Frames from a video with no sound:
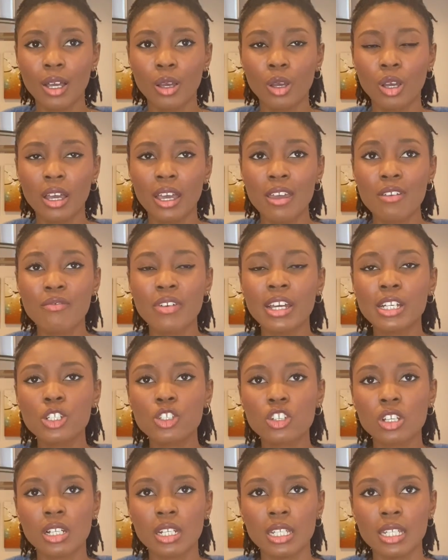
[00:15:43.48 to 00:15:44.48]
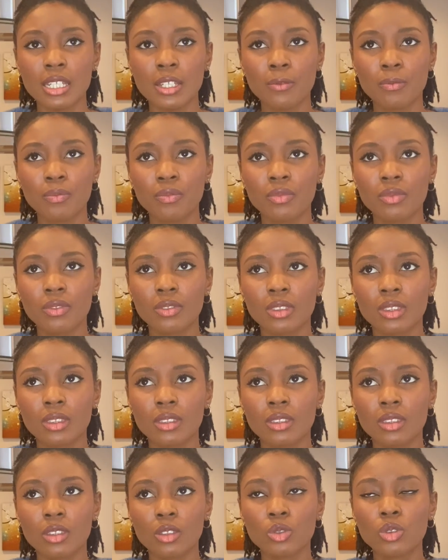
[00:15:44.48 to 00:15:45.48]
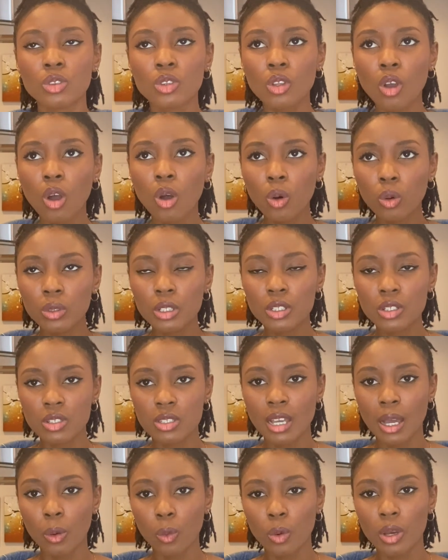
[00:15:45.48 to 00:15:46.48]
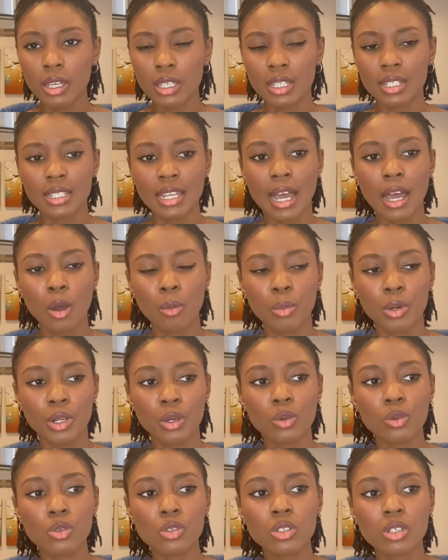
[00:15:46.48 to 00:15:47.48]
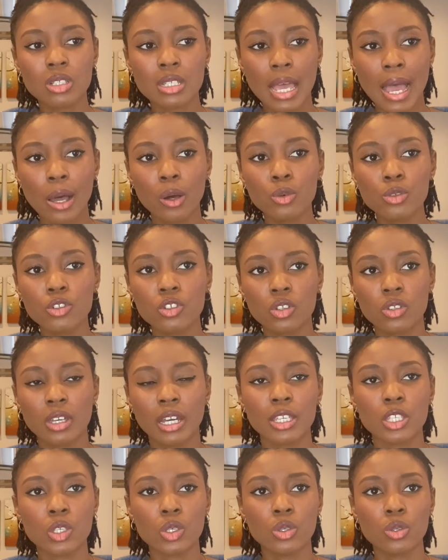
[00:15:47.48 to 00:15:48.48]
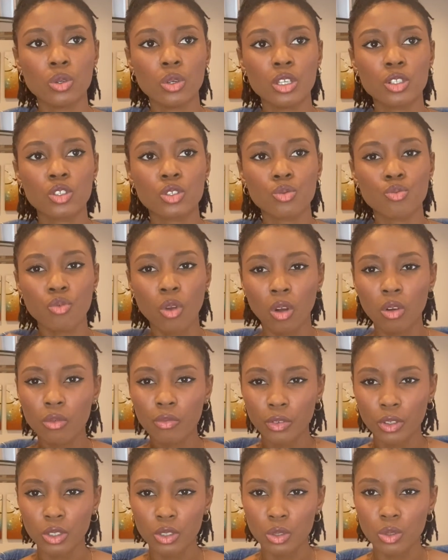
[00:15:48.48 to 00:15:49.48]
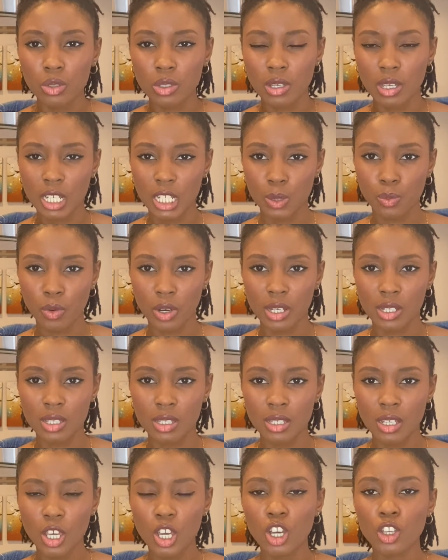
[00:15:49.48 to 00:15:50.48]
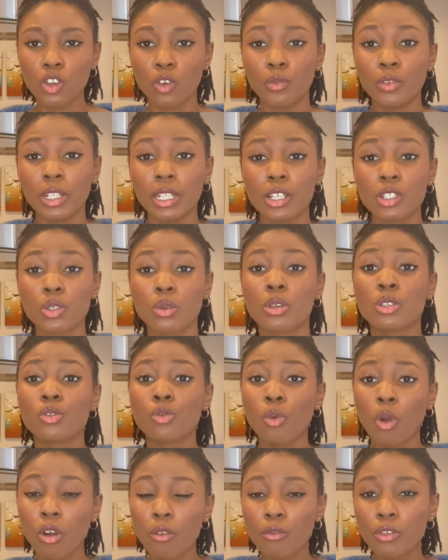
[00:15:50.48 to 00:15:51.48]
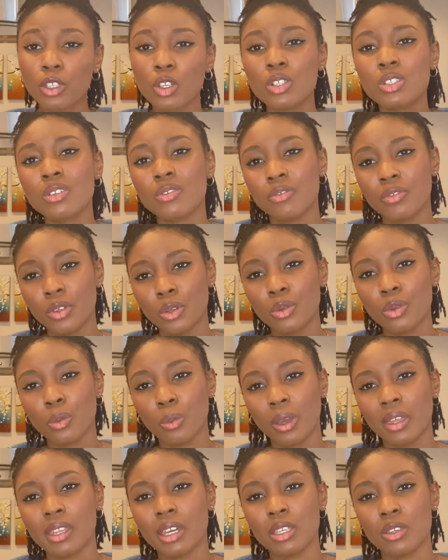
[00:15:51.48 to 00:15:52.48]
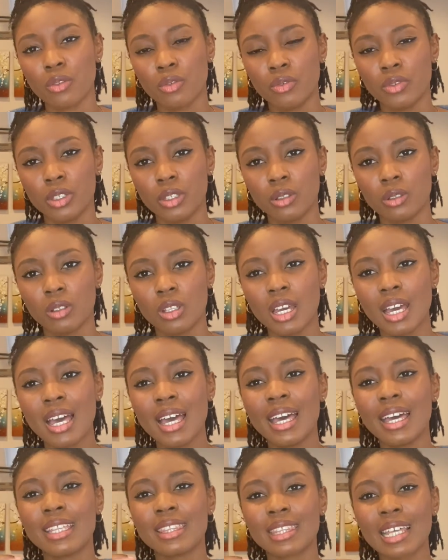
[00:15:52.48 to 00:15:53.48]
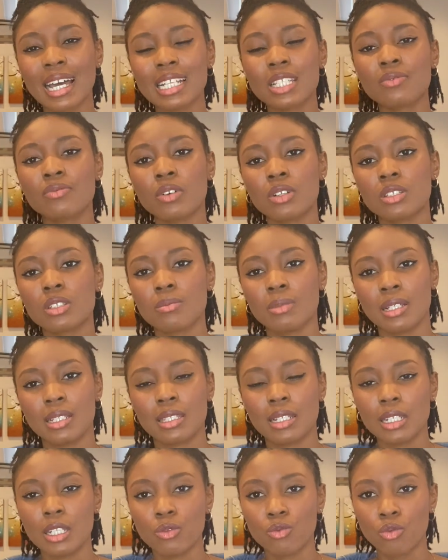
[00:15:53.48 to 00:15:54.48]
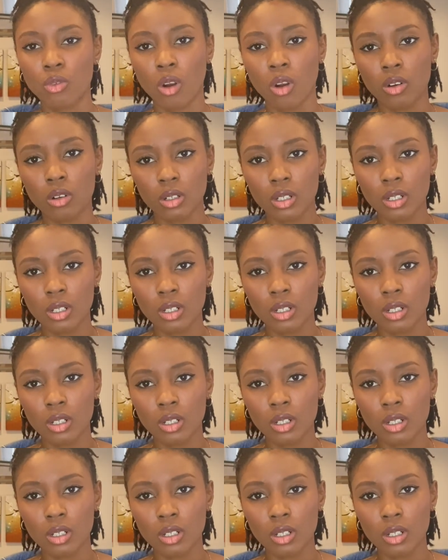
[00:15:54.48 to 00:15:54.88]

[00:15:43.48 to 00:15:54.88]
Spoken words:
Eventually, not only does that wear you down, but it also tells you that it's wrong for you to express your feelings, or it's wrong for you to feel the way that you feel, and that's fundamentally wrong.